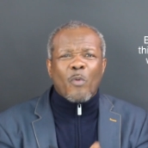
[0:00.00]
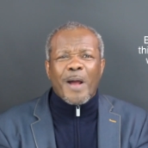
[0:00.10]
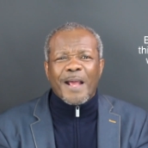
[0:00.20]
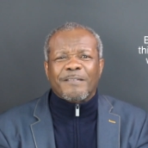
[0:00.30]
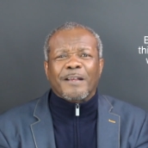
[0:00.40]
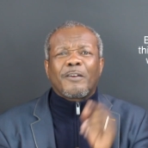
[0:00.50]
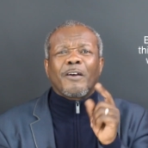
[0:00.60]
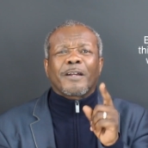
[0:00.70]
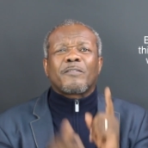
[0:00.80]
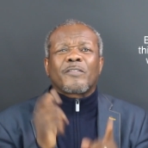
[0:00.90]
the wise, and
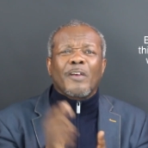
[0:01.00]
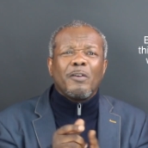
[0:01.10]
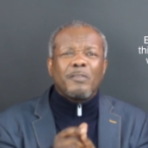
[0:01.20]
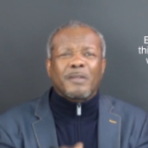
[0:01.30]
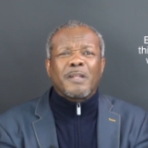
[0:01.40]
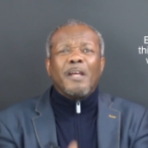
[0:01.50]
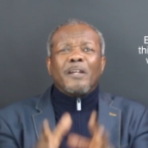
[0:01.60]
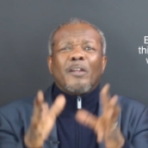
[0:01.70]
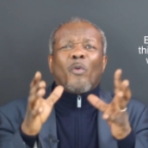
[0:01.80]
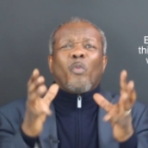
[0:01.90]
God has chosen
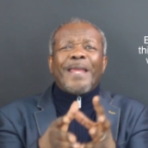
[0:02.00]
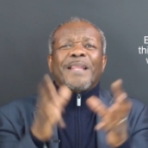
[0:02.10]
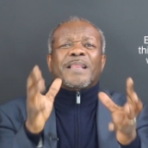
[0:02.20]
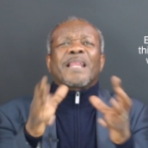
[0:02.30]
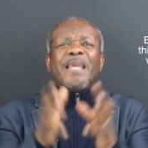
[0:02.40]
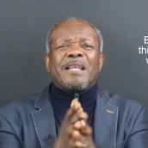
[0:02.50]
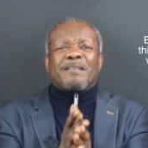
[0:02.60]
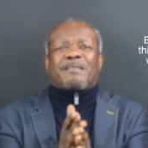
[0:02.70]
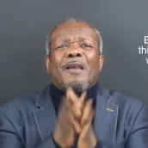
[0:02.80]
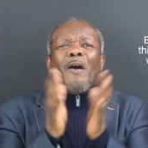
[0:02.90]
the weak
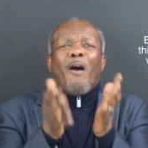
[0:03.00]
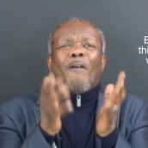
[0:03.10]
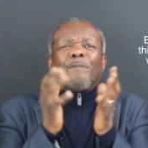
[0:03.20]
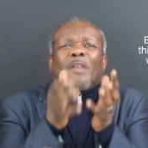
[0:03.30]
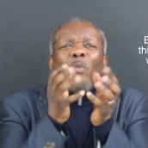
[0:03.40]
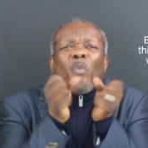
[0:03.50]
things of the